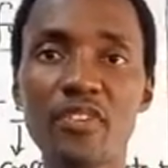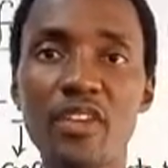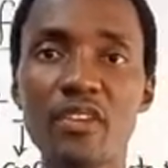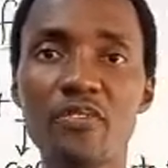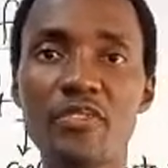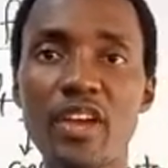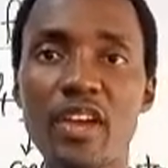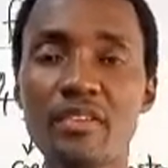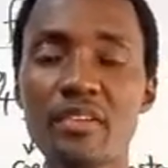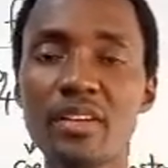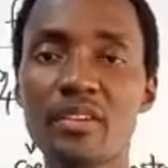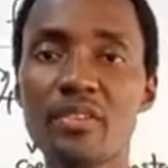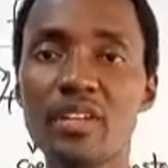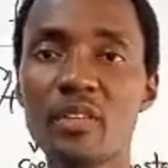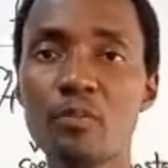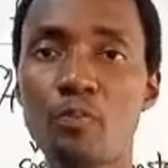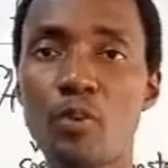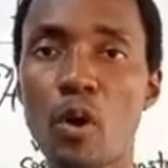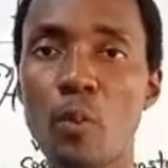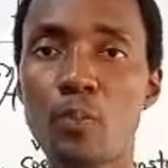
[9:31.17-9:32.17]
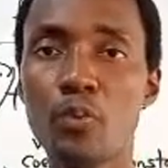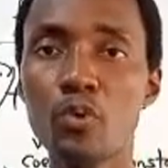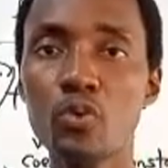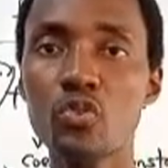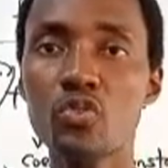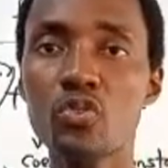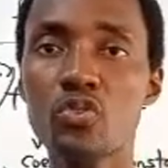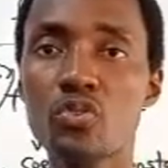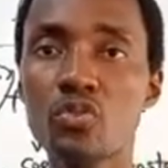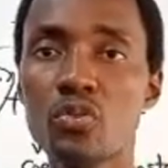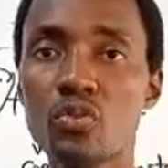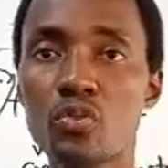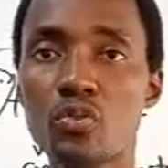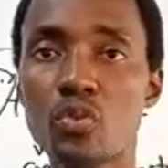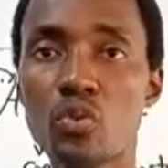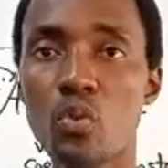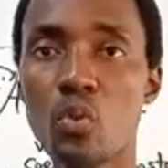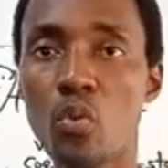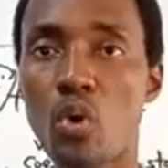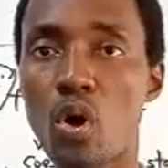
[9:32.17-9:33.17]
a very great purpose
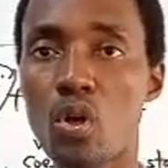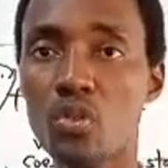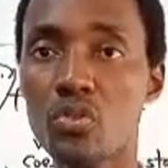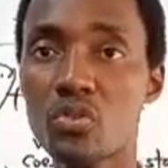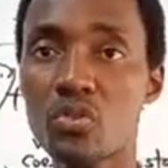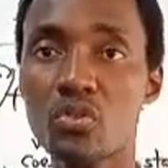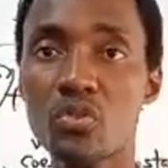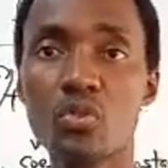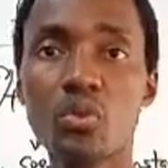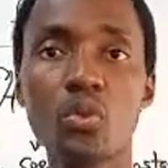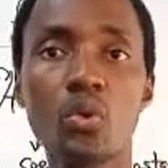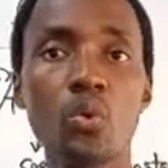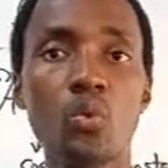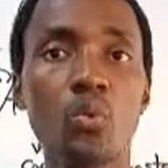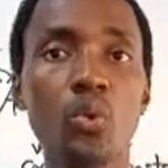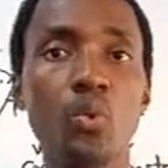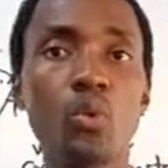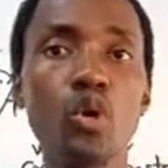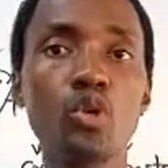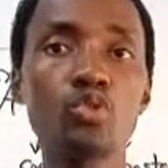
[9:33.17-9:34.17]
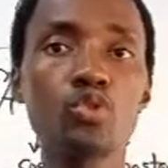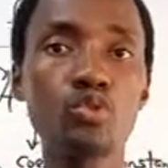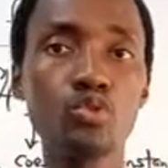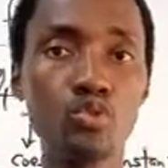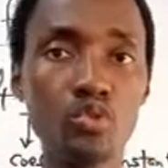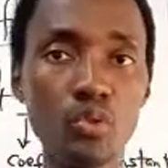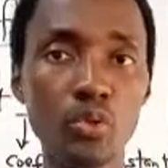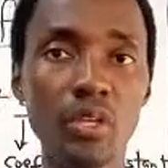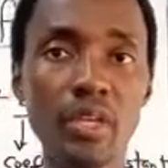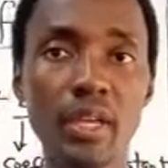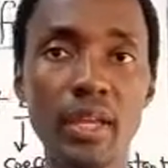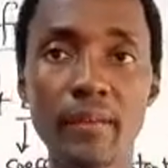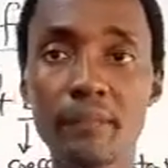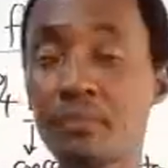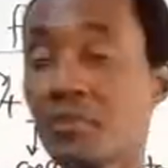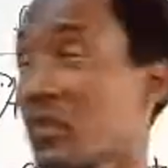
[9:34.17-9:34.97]
to what we want to do here.